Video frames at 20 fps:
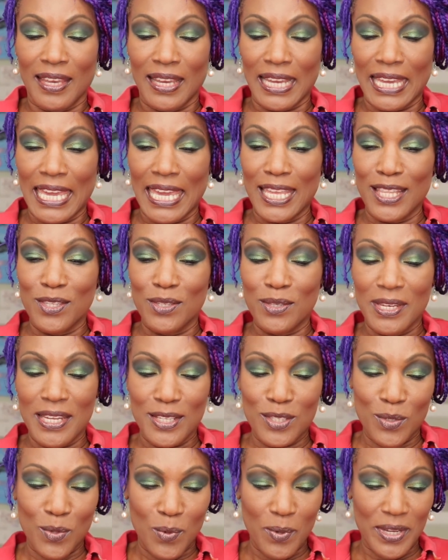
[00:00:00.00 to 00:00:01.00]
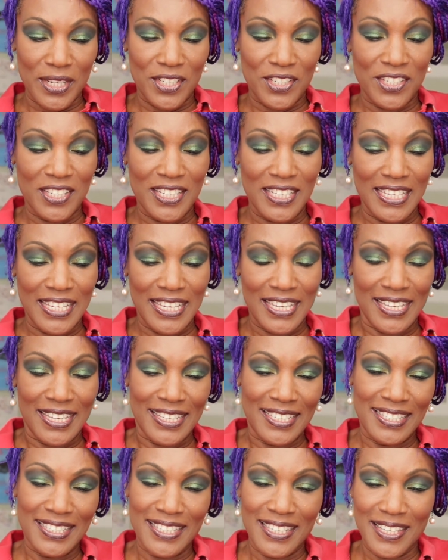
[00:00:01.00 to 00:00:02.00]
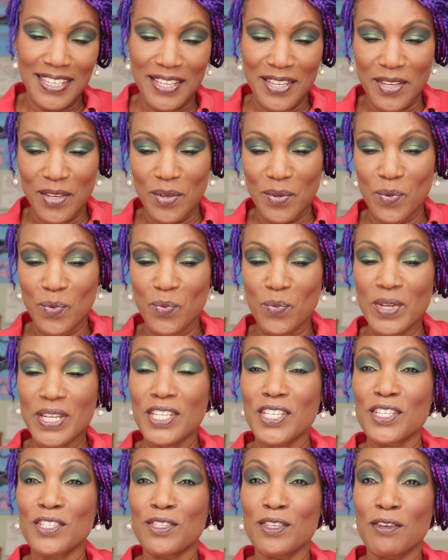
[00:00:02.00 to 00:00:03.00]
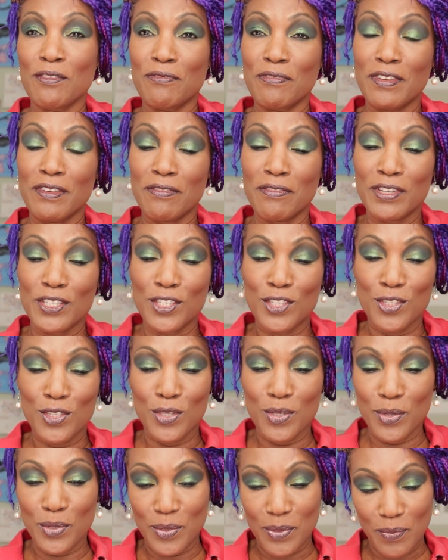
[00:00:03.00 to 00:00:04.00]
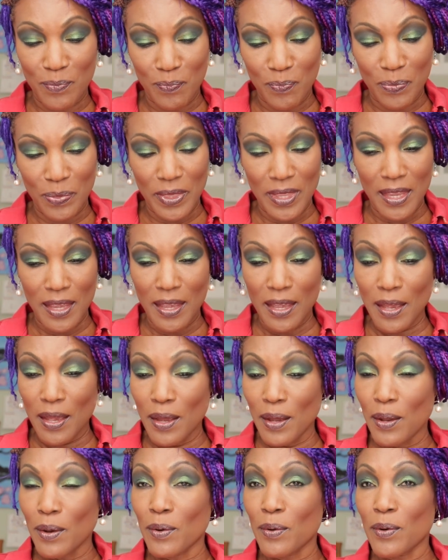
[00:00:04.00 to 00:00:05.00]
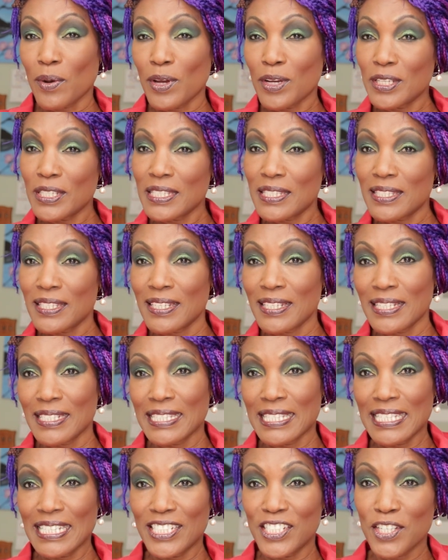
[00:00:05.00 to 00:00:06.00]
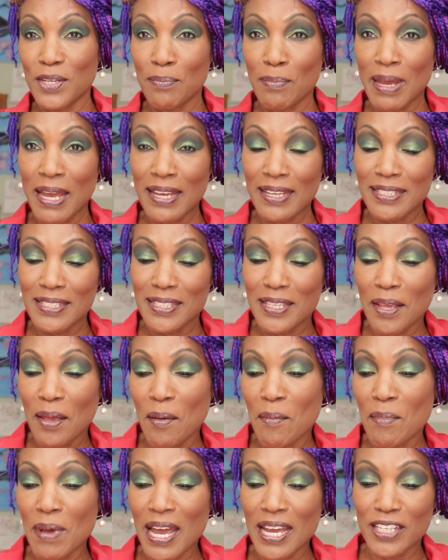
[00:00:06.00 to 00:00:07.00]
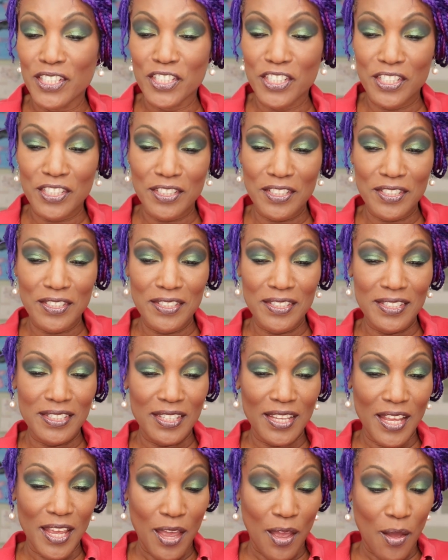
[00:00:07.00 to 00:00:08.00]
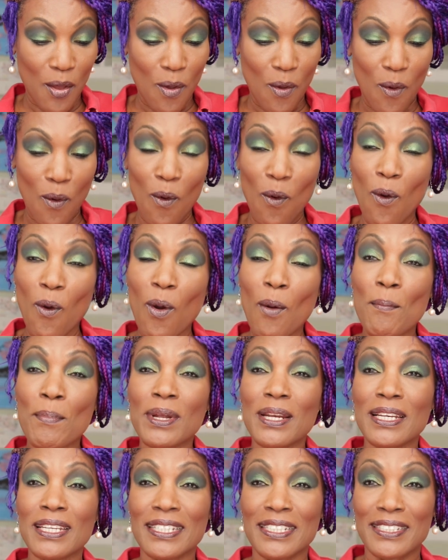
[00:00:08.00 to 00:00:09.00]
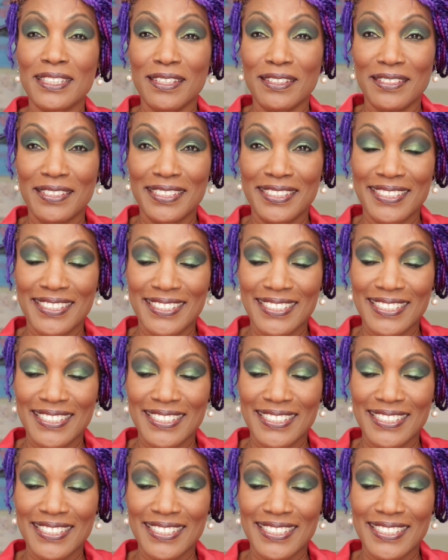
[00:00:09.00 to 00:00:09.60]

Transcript: Again, today's question is, which is your favorite store? Ross, TJ Maxx, Marshalls, or Burlington?